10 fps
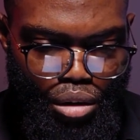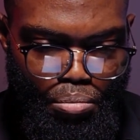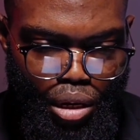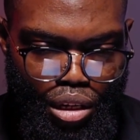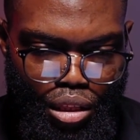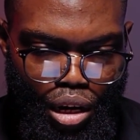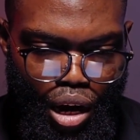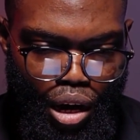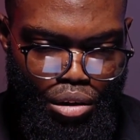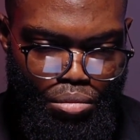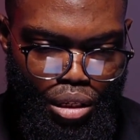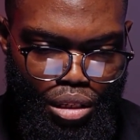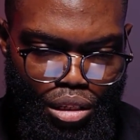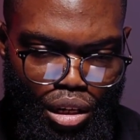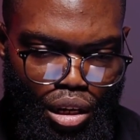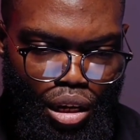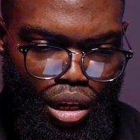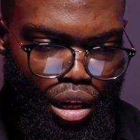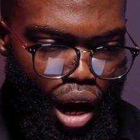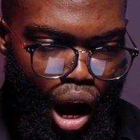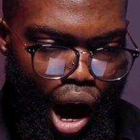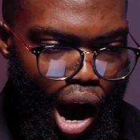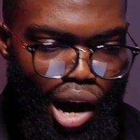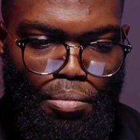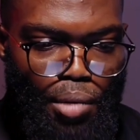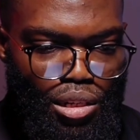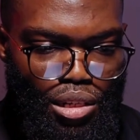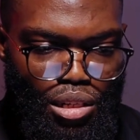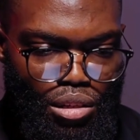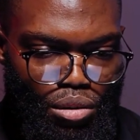are making their arguments, Agabus